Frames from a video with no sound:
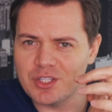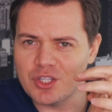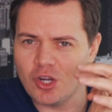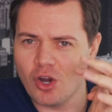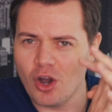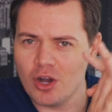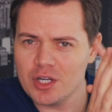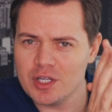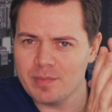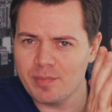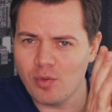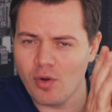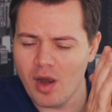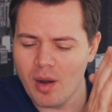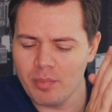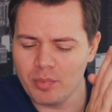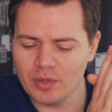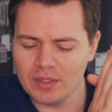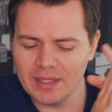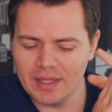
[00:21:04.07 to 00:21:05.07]
charged
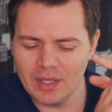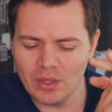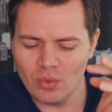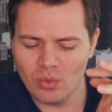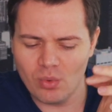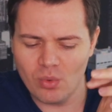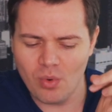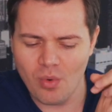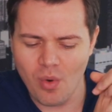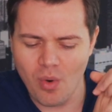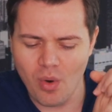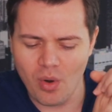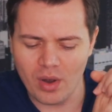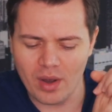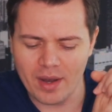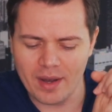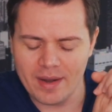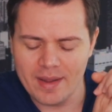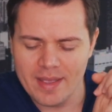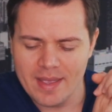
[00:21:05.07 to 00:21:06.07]
properly,
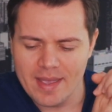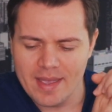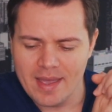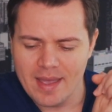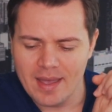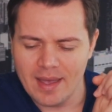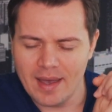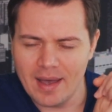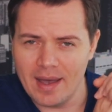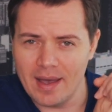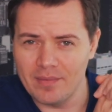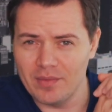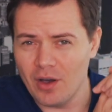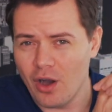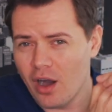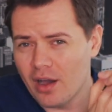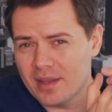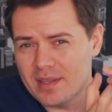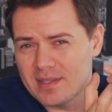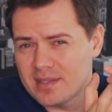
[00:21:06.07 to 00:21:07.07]
or the
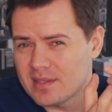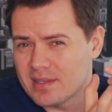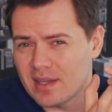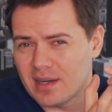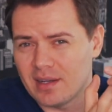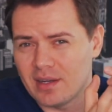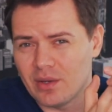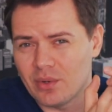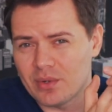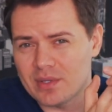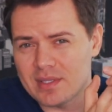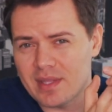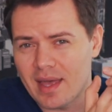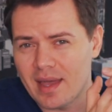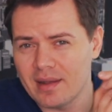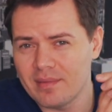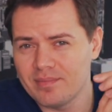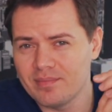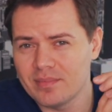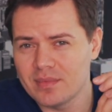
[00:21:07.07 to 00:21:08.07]
audience is going to notice
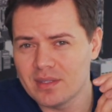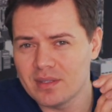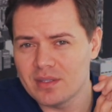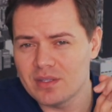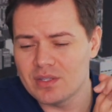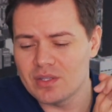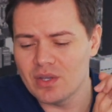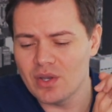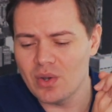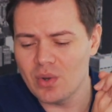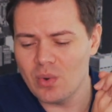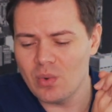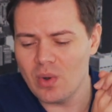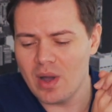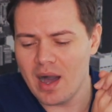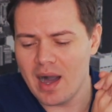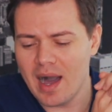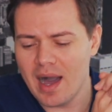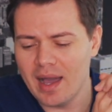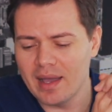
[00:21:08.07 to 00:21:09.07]
that.
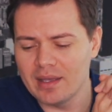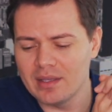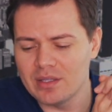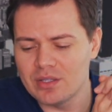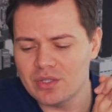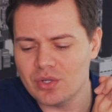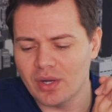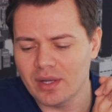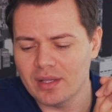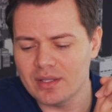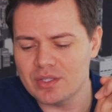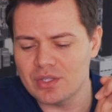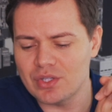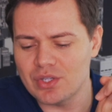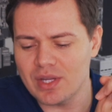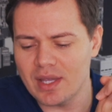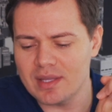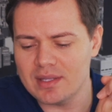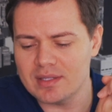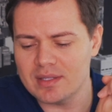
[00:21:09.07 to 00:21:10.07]
So I strongly
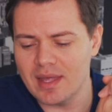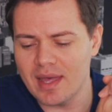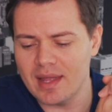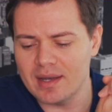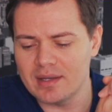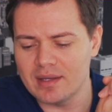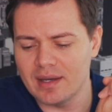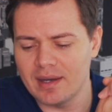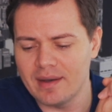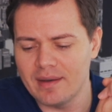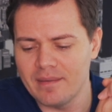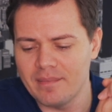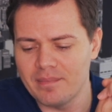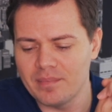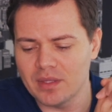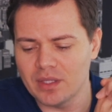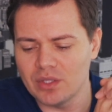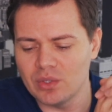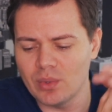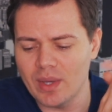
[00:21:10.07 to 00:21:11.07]
suggest that
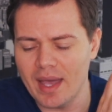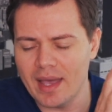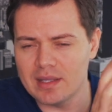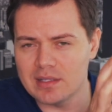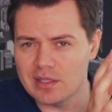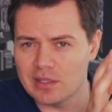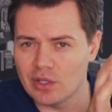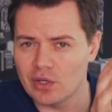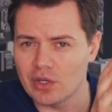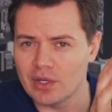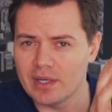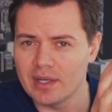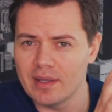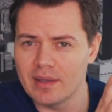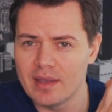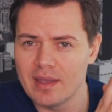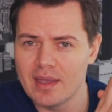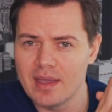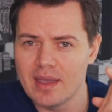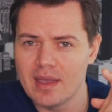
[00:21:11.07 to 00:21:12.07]
you guys learn
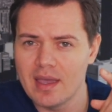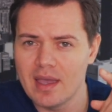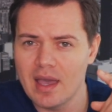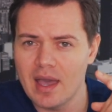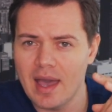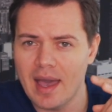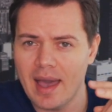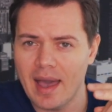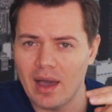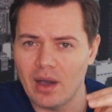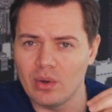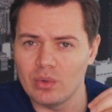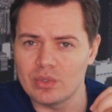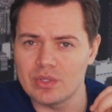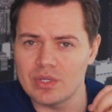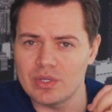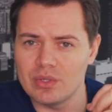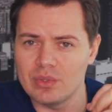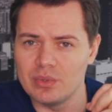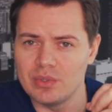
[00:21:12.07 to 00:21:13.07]
how
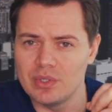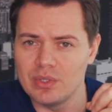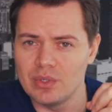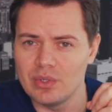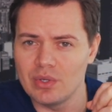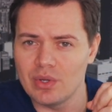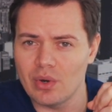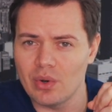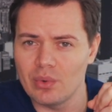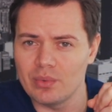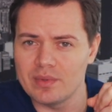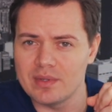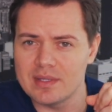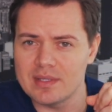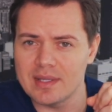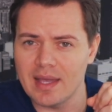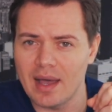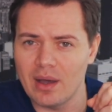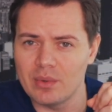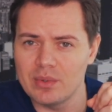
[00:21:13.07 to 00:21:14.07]
to do your own
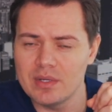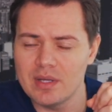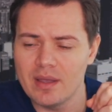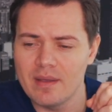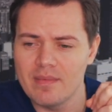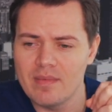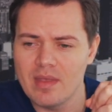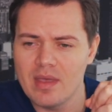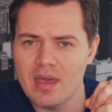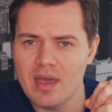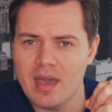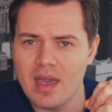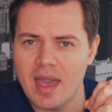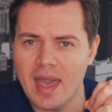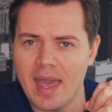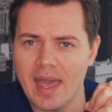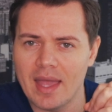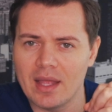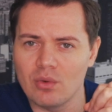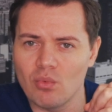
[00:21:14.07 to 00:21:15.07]
sound
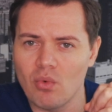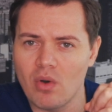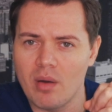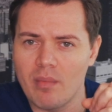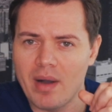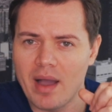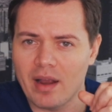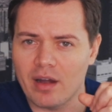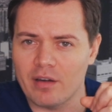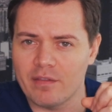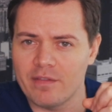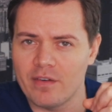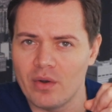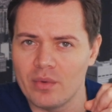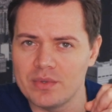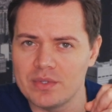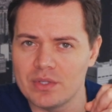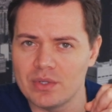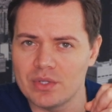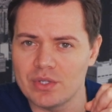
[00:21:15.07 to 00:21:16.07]
and what
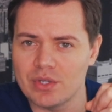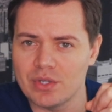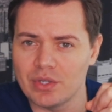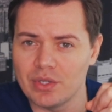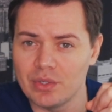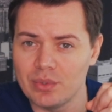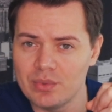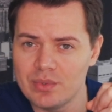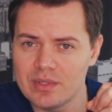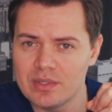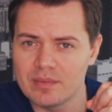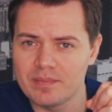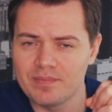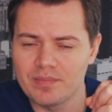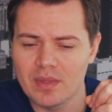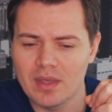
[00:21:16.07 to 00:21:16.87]
microphones you should use.